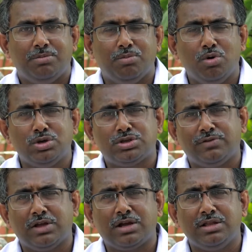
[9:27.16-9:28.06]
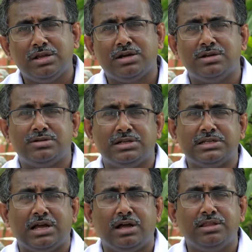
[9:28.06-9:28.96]
Most of the other
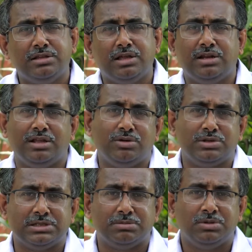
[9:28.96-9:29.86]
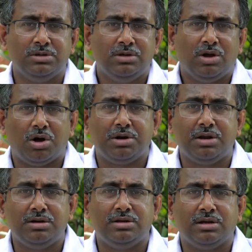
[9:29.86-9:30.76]
countries other than Hinduism or
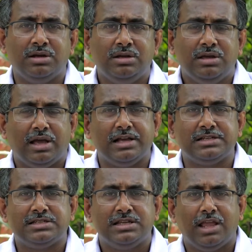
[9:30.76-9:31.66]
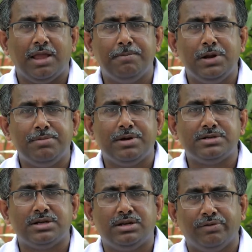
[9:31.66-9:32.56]
India has
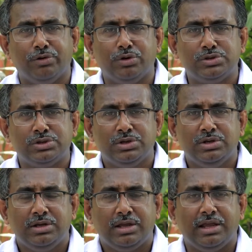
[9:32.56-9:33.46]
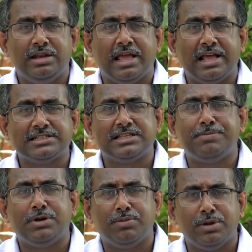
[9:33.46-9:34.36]
implemented divorce in an
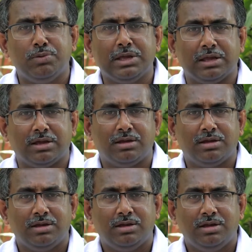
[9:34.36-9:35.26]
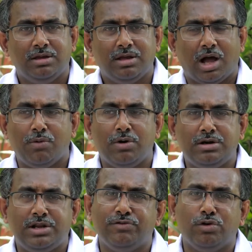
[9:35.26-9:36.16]
acceptable way. Our
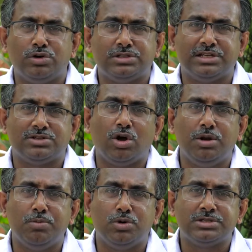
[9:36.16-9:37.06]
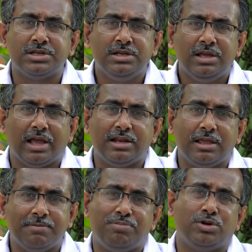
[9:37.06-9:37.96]
divorce is almost an
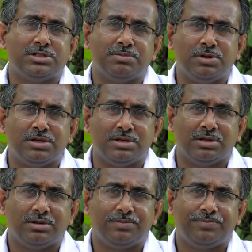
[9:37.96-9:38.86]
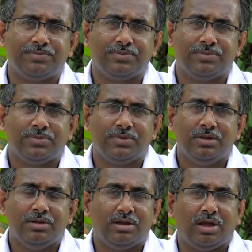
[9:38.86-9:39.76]
impossibility.
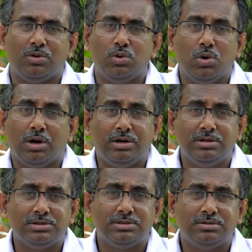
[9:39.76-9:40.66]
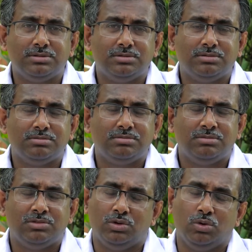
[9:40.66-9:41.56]
And who earns?
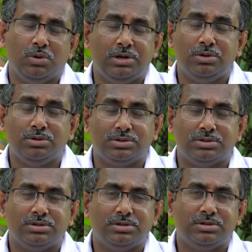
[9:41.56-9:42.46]
No one knows.